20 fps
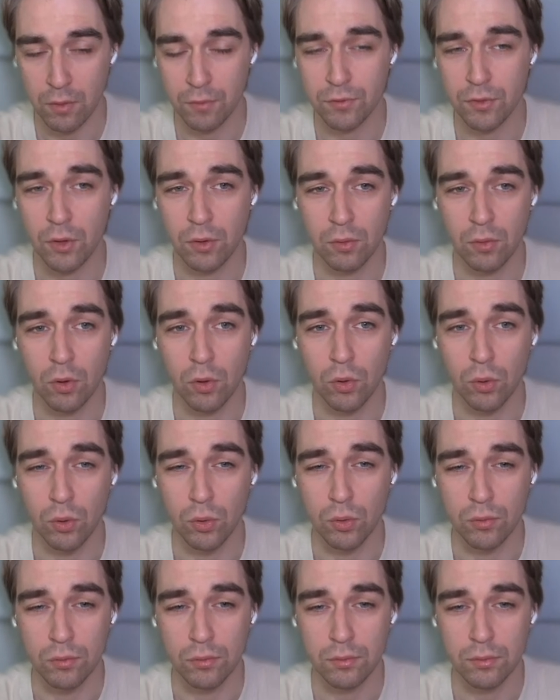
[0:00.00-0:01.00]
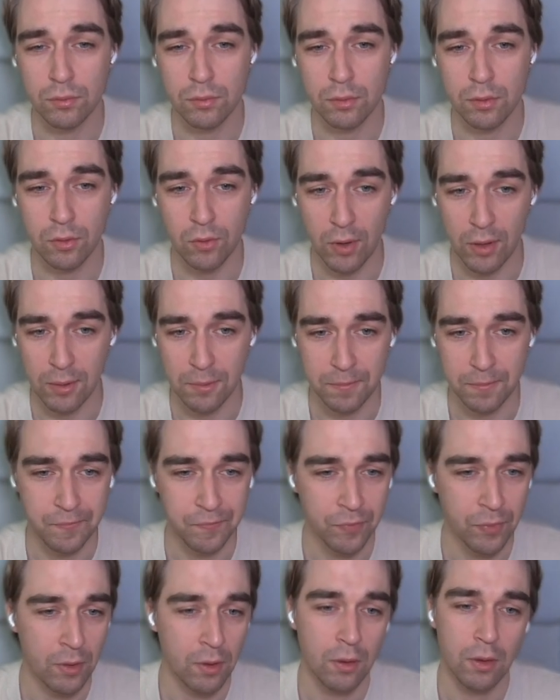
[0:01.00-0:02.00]
whole array.
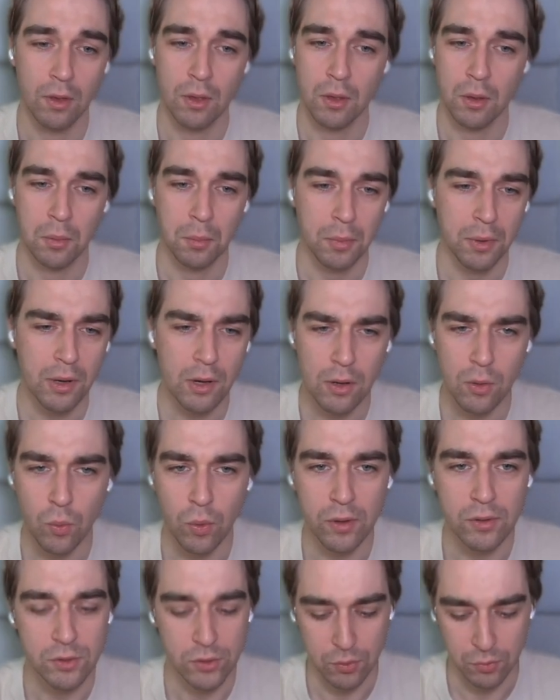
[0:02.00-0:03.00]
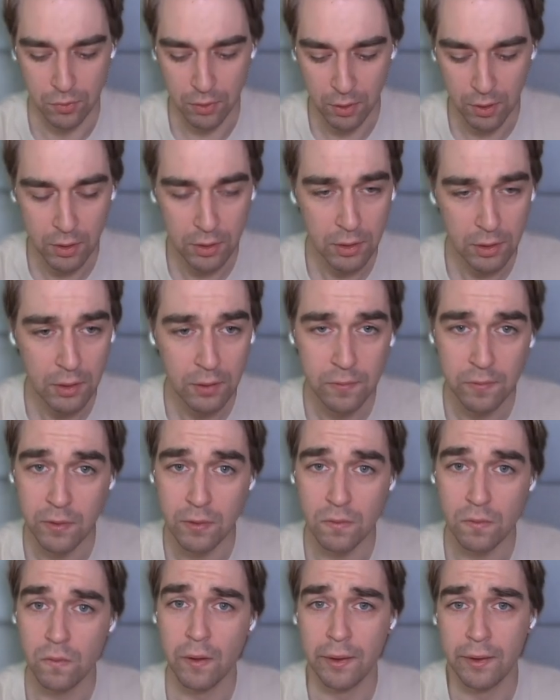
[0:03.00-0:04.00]
But anyway, so the idea
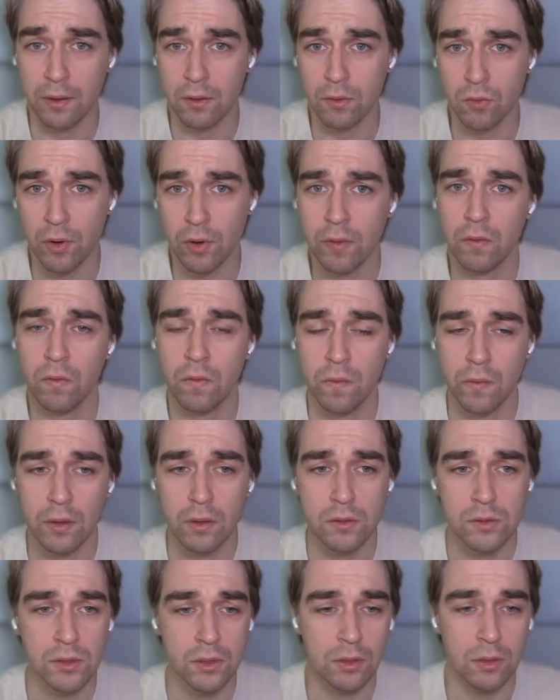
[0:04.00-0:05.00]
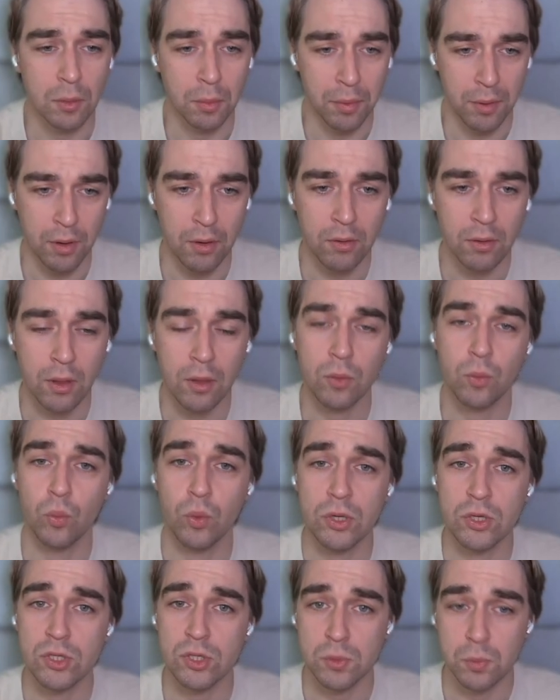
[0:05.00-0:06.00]
that I can run things in a parallel,
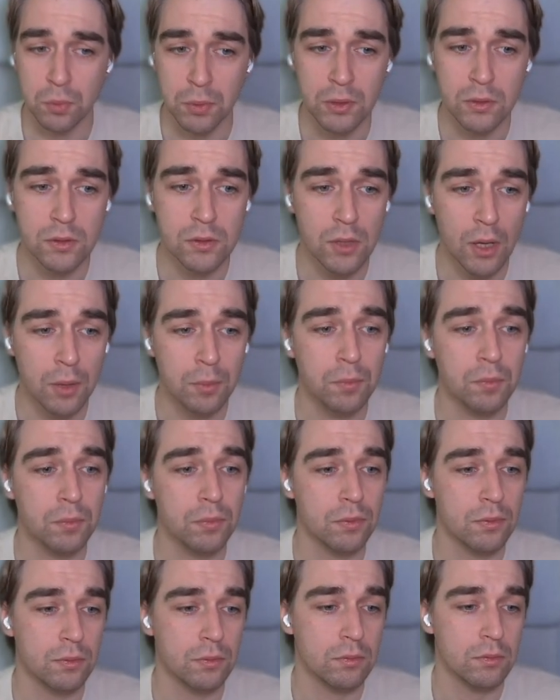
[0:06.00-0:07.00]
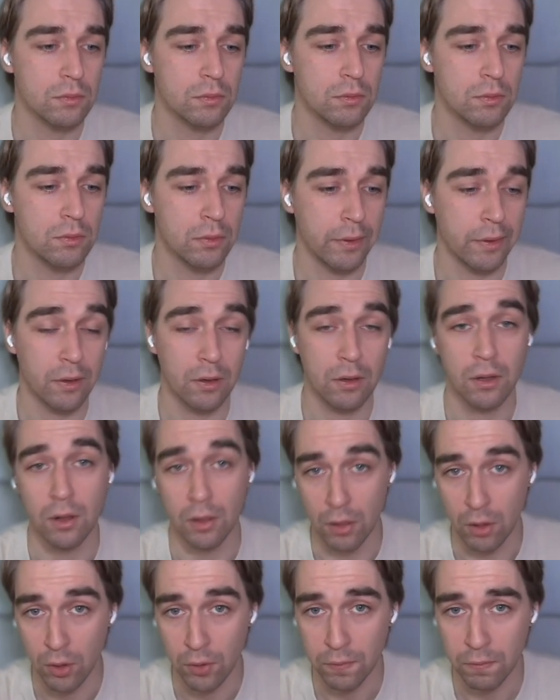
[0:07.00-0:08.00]
which speeds up like a
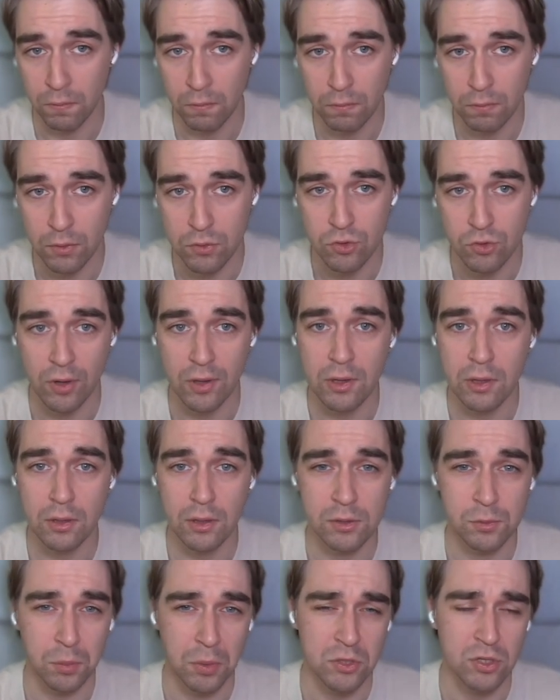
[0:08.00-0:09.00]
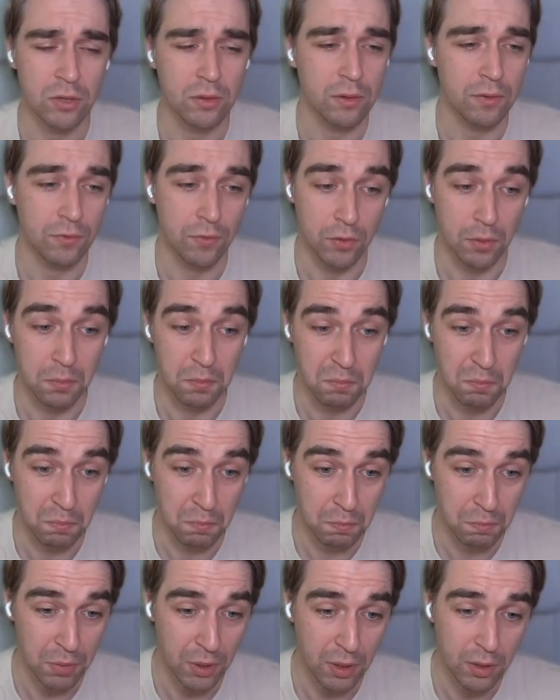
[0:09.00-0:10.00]
lot the training, especially for the
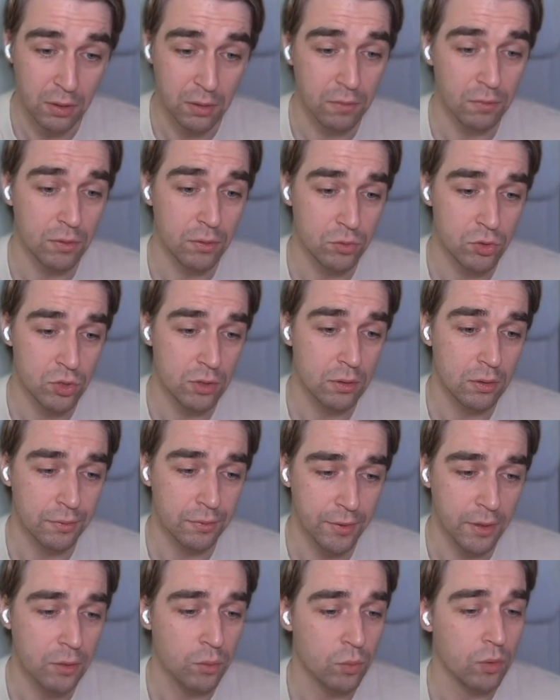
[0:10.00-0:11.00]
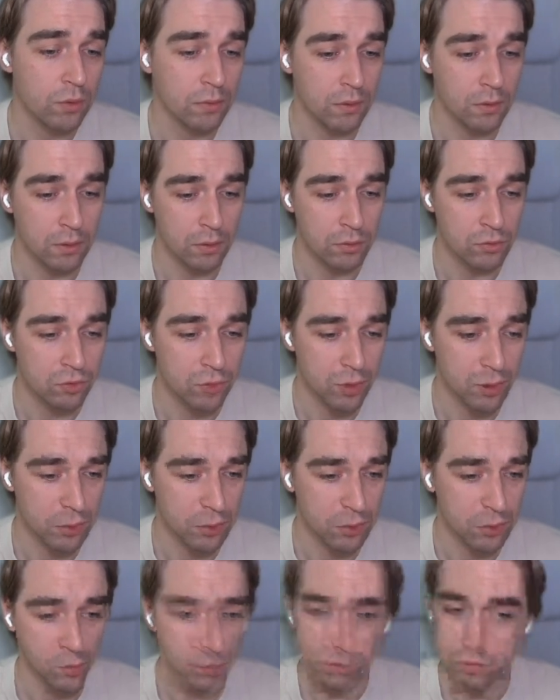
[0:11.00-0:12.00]
big convolutional network that I try
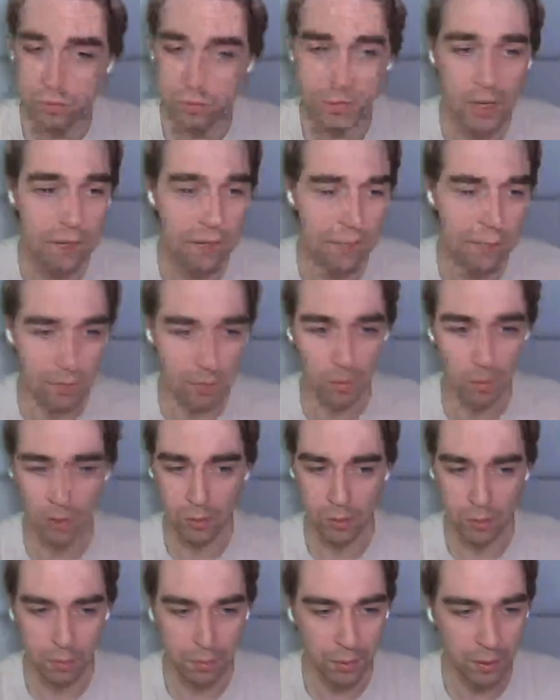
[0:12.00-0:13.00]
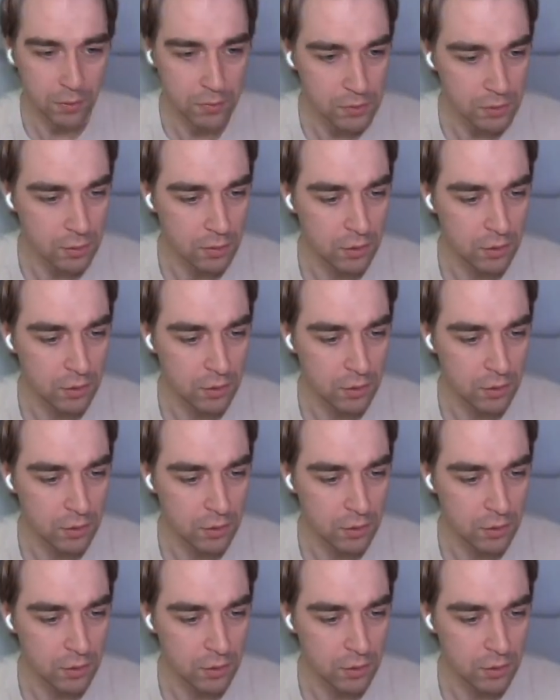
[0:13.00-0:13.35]
to do. Same for the backward pass.